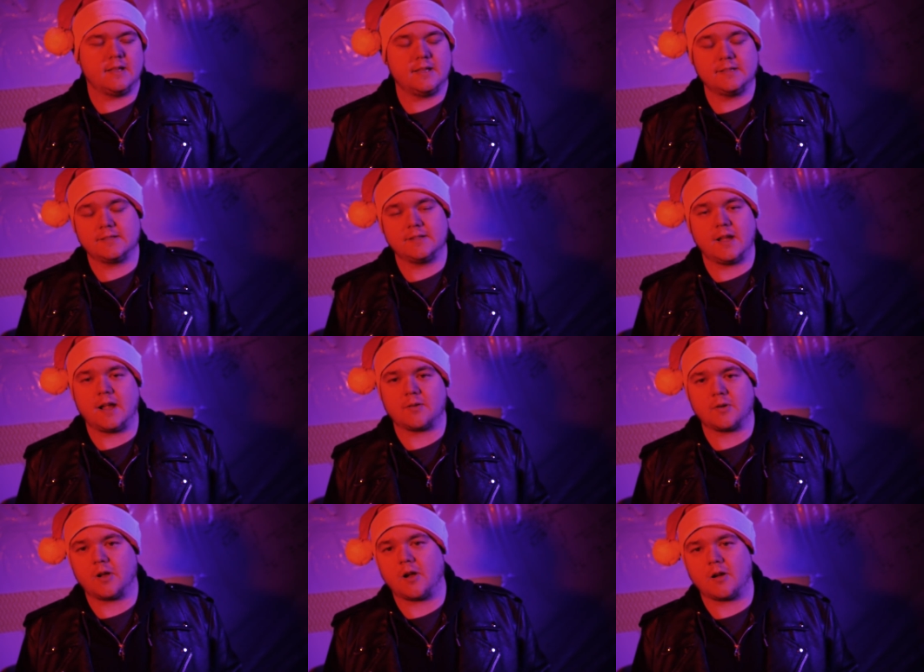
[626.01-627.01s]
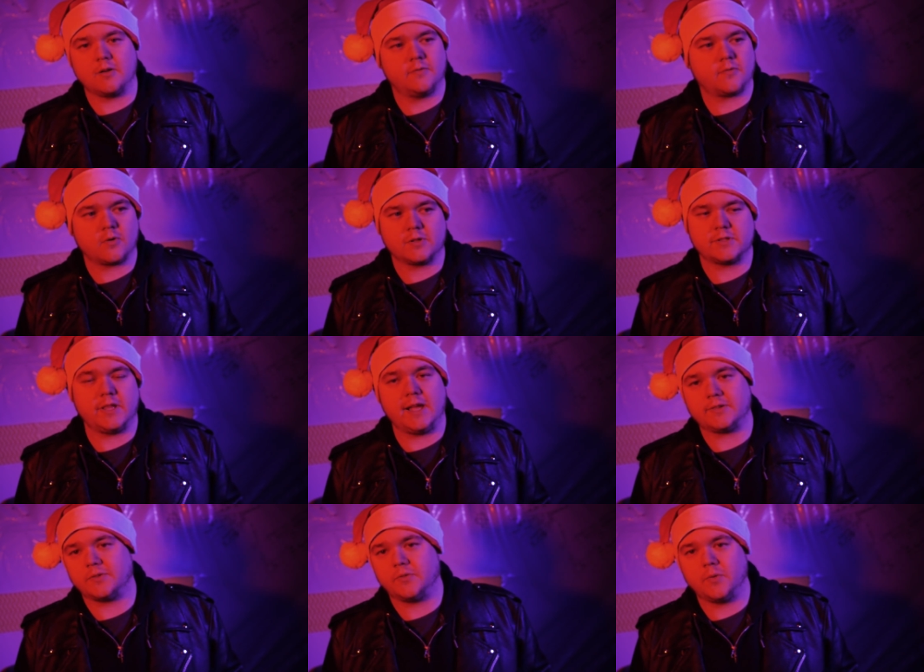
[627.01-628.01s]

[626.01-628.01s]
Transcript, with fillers: is in high regard for a slasher